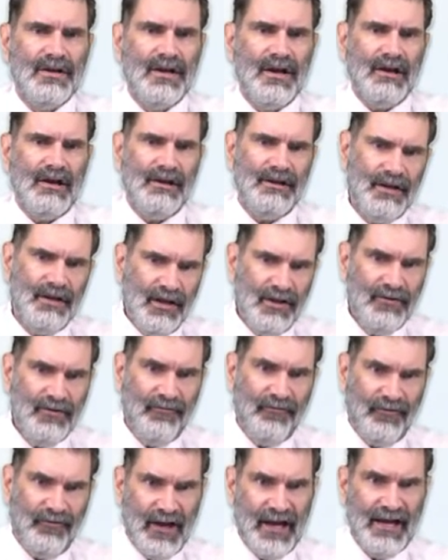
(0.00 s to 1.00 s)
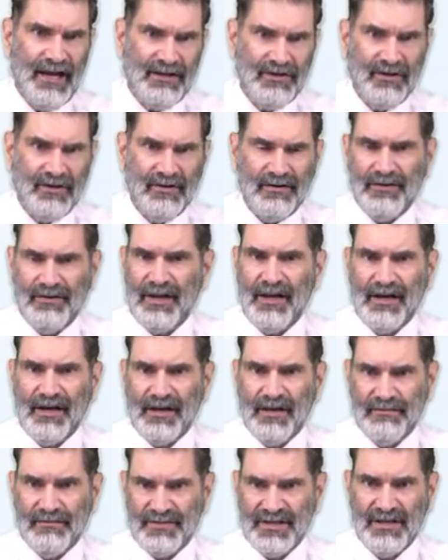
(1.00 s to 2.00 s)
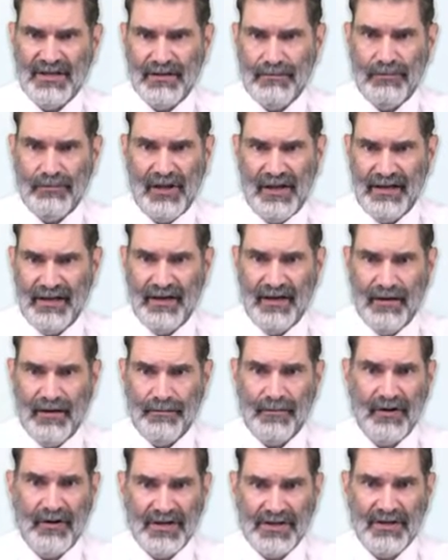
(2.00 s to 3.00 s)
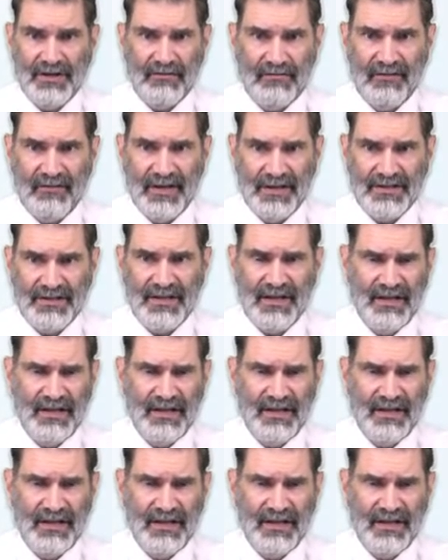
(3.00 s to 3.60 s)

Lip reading: Another factor that comes into play in operational risk